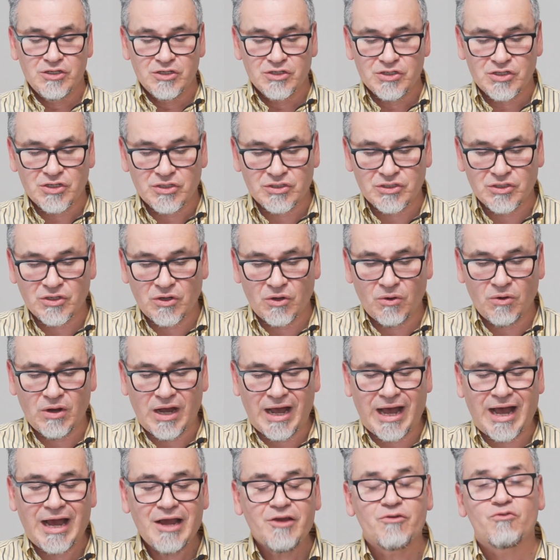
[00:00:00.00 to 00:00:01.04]
So
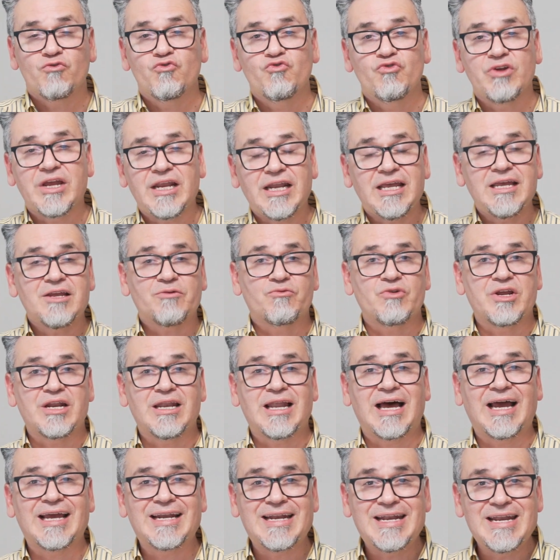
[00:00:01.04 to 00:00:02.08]
I really
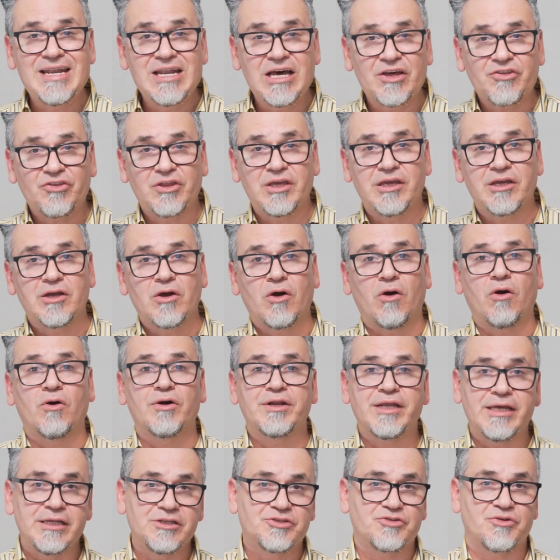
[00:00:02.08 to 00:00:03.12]
rely nothing
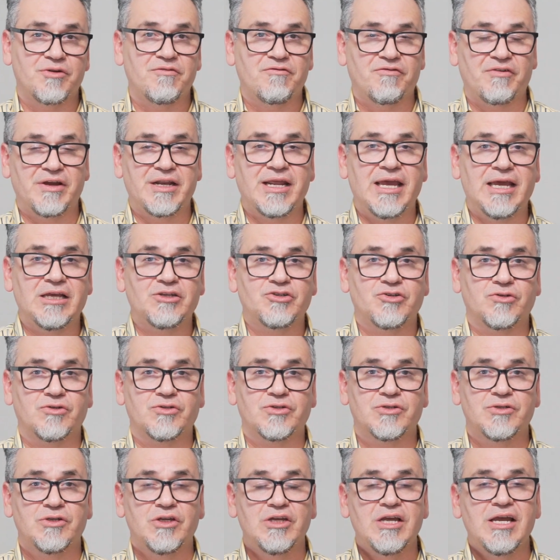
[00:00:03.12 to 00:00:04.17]
on interim
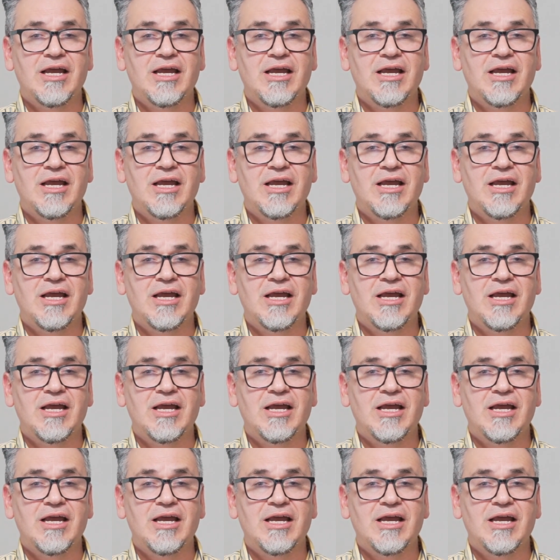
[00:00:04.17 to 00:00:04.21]
financials.